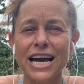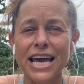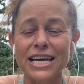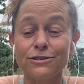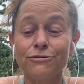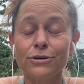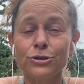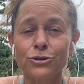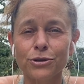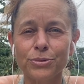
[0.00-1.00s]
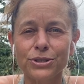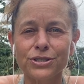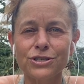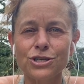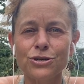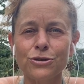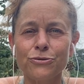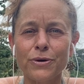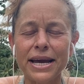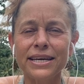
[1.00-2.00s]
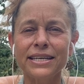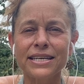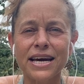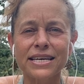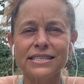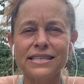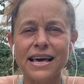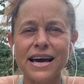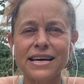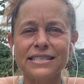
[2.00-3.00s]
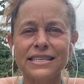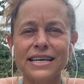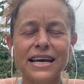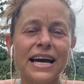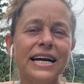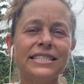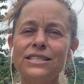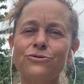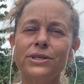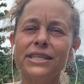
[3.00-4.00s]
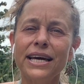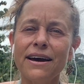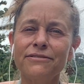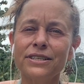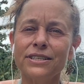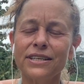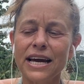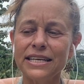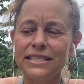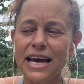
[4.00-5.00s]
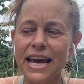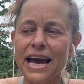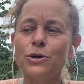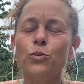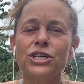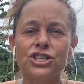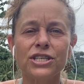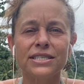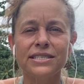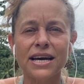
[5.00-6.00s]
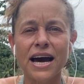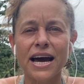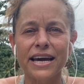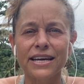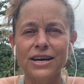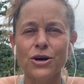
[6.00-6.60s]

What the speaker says: and vulnerable to recognize that I didn't really have I had a wish to die,